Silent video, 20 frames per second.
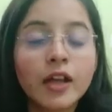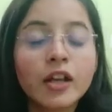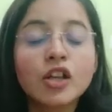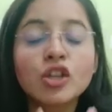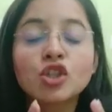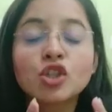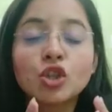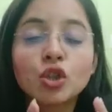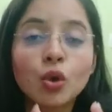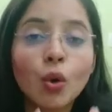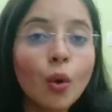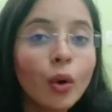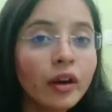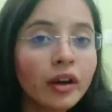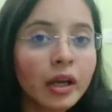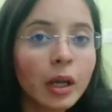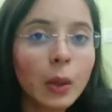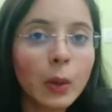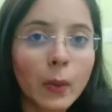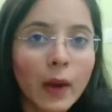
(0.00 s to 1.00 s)
is no
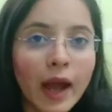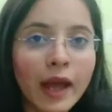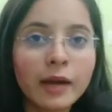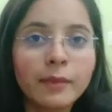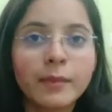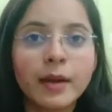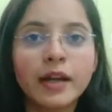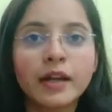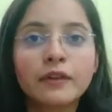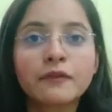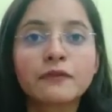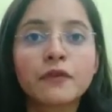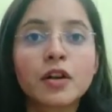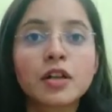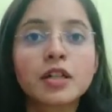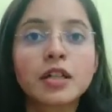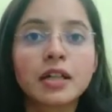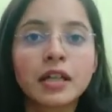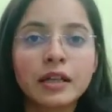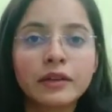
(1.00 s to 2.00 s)
requirement for
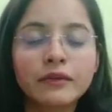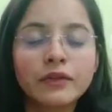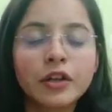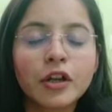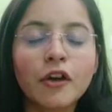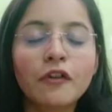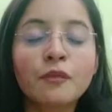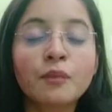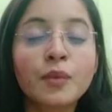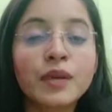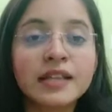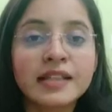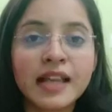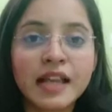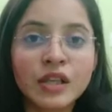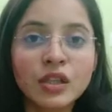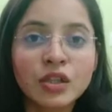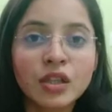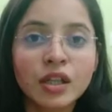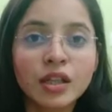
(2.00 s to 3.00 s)
delivery of
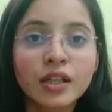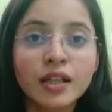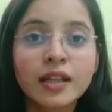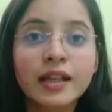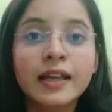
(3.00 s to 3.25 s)
possession